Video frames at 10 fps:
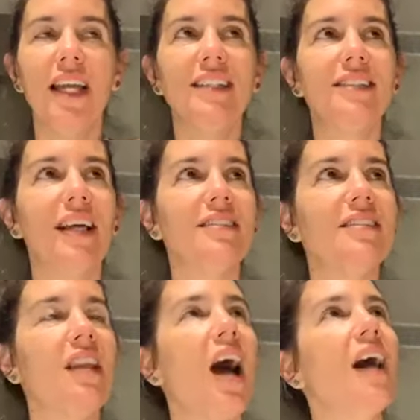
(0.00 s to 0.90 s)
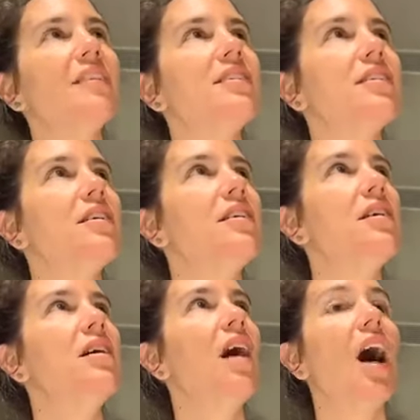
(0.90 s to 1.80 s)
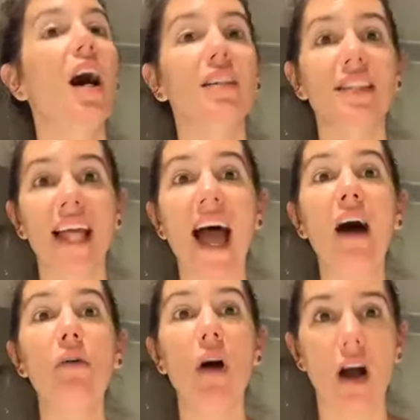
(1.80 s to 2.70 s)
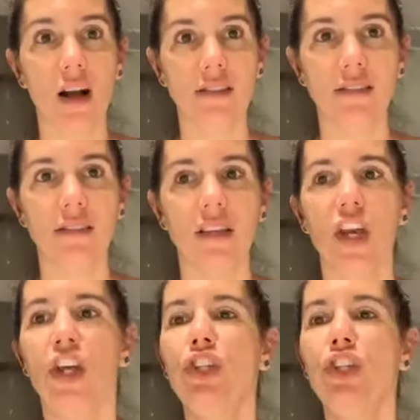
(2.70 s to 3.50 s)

it does not allow us.